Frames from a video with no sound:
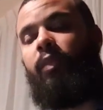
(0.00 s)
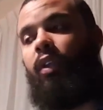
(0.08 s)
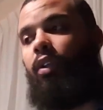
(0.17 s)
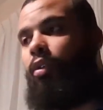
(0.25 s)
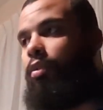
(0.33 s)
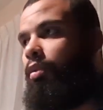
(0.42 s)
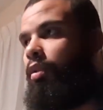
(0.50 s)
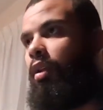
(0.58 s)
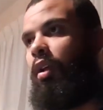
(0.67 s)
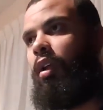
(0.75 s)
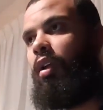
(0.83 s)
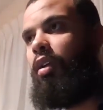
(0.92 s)
You know,
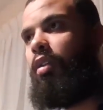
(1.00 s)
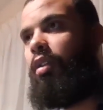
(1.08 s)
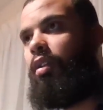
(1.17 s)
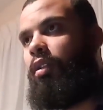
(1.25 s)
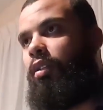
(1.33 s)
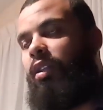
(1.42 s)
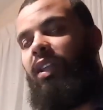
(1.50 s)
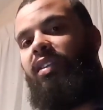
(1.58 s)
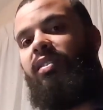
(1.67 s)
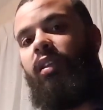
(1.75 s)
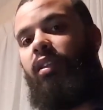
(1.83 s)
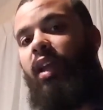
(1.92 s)

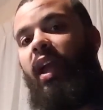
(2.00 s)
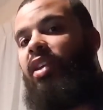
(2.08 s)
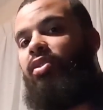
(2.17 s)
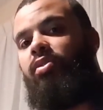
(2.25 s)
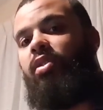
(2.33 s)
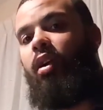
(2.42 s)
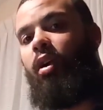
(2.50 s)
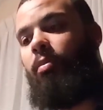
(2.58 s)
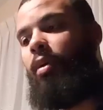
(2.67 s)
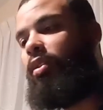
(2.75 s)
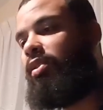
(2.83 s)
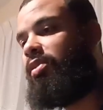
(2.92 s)
these the angels are
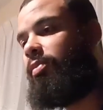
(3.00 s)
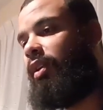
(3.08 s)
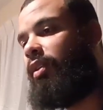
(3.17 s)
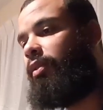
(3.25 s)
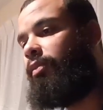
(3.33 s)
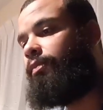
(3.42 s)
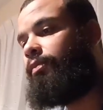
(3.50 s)
among us, man.